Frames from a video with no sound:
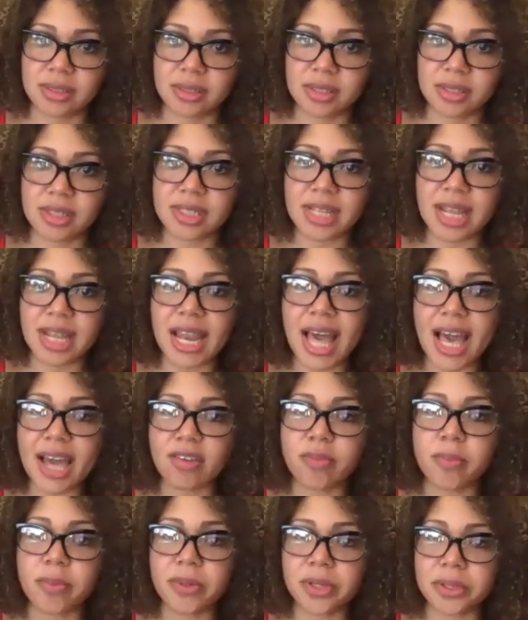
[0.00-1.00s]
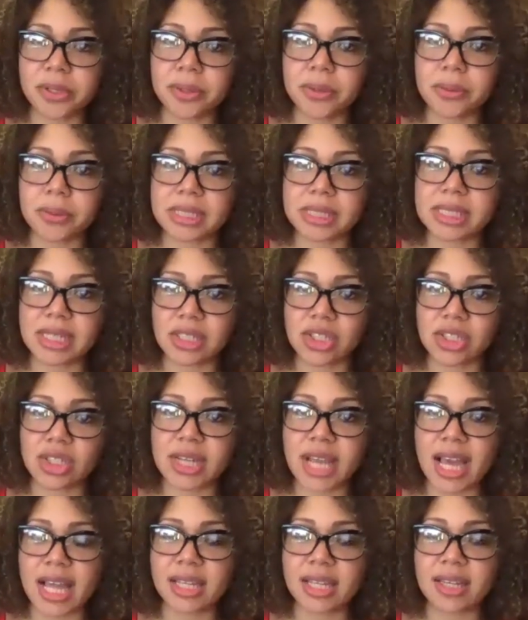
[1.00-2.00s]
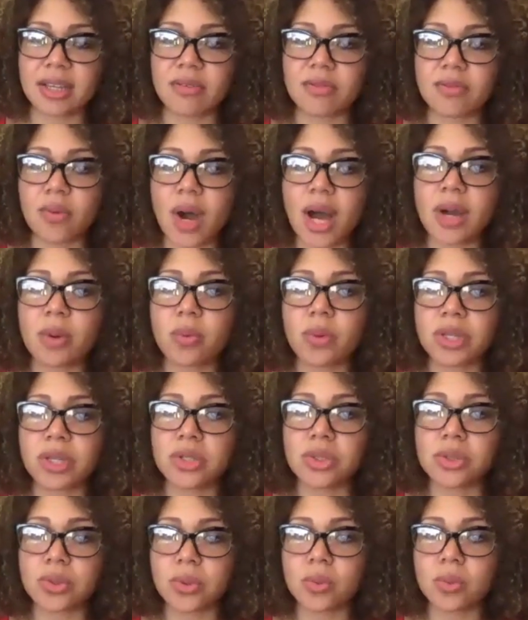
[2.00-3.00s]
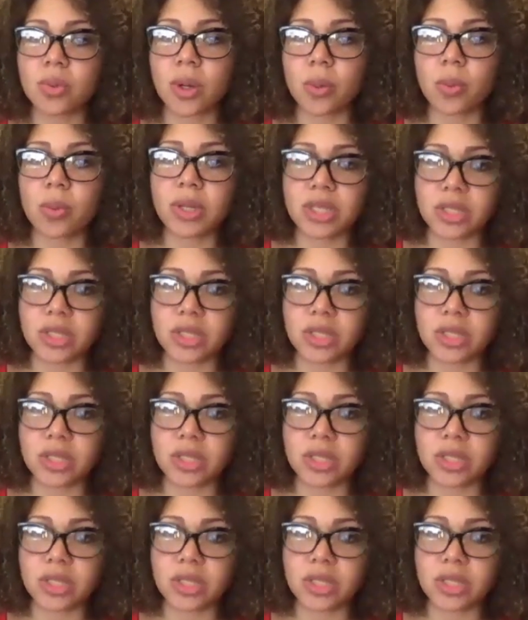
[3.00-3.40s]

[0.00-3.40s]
There's a lot of political intentionality of why we do what we